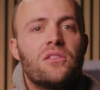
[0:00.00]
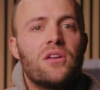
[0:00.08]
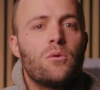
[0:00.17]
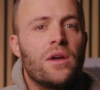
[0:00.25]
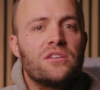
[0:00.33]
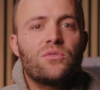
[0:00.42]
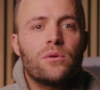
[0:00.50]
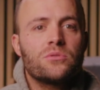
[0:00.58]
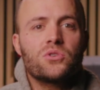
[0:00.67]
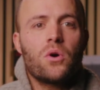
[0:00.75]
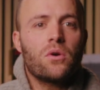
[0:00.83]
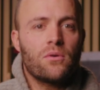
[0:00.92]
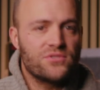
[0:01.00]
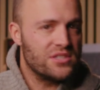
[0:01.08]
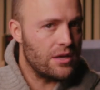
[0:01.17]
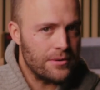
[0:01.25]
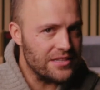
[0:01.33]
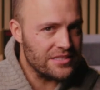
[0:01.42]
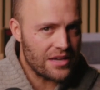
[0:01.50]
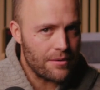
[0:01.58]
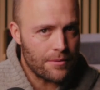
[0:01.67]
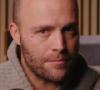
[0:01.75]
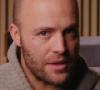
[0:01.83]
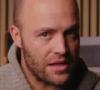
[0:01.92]
they range from a score of
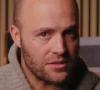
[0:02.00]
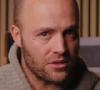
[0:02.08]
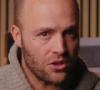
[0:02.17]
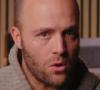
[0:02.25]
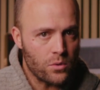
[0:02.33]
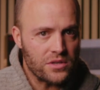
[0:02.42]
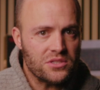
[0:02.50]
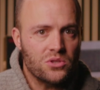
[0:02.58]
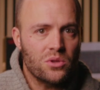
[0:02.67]
77 being the lowest